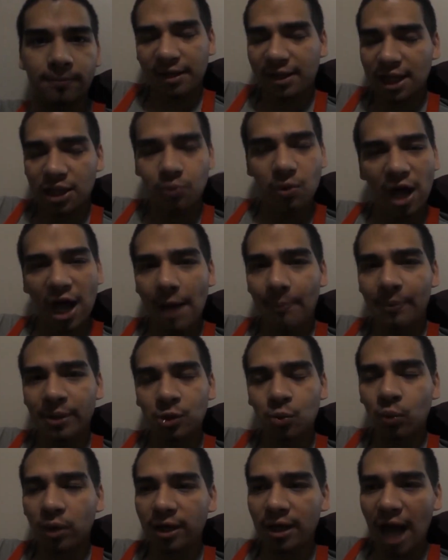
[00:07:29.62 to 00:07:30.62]
That's what
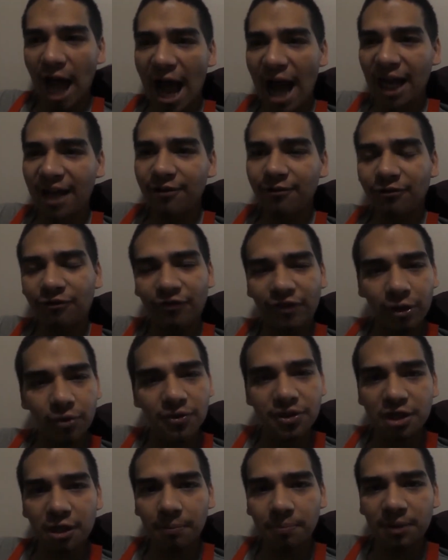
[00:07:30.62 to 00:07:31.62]
happens. When I can
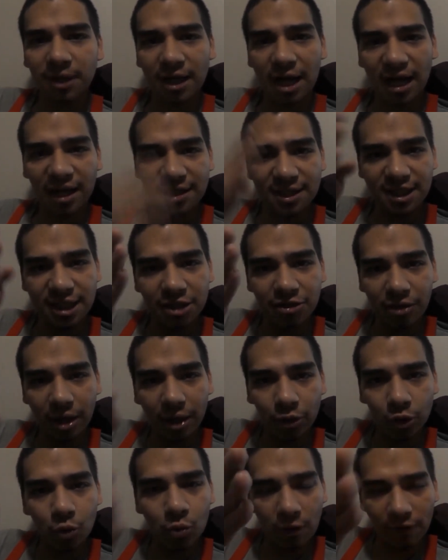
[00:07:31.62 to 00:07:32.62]
feel something, I can see
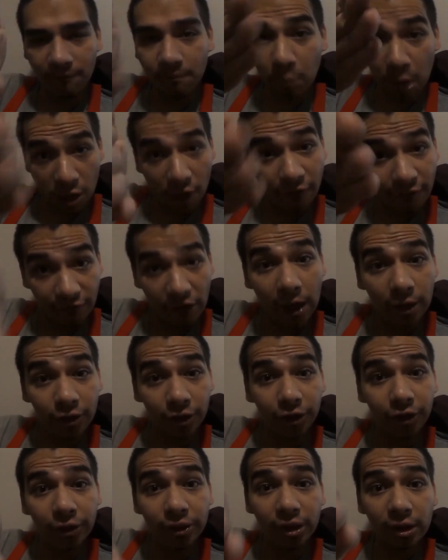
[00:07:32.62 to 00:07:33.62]
right through a
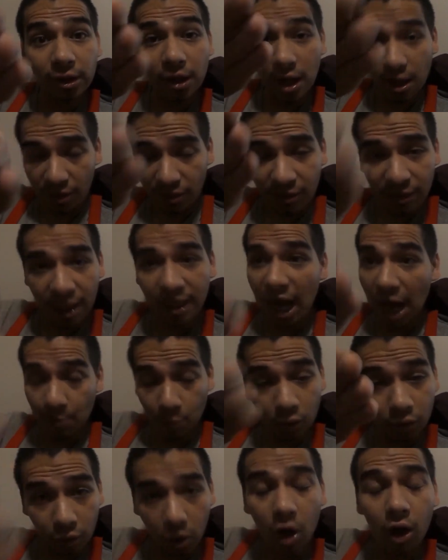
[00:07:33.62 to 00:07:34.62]
motherfucker, then I'm
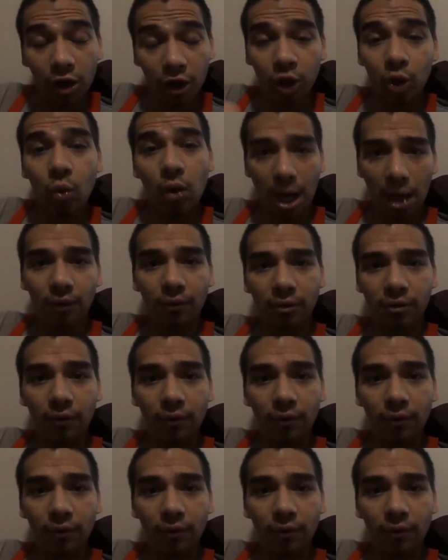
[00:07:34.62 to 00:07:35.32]
going to call you out.